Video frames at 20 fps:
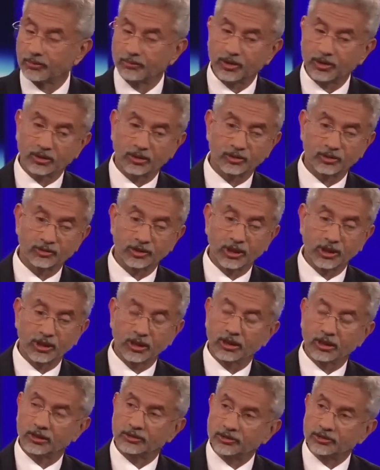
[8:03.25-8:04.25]
because
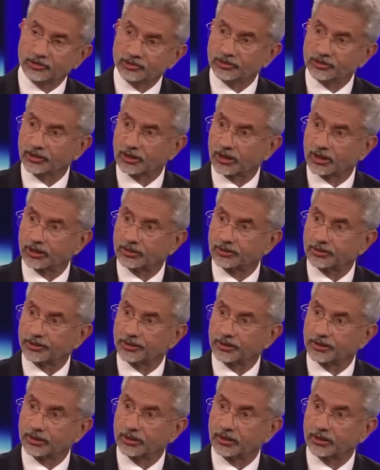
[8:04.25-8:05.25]
this is a
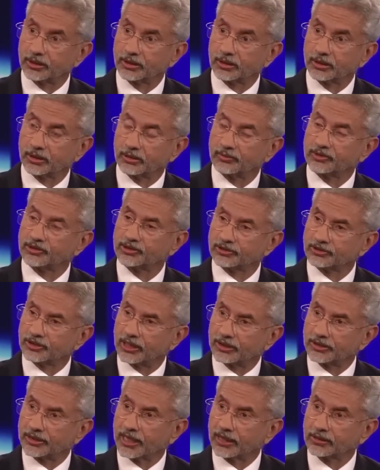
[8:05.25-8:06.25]
country which has
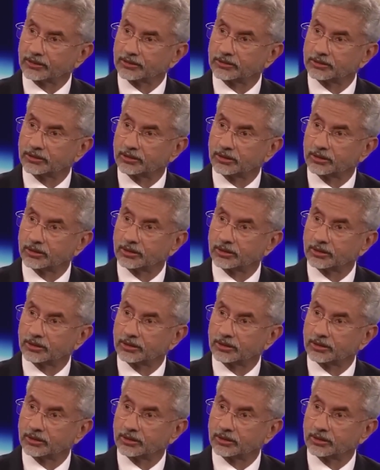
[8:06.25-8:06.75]
attacked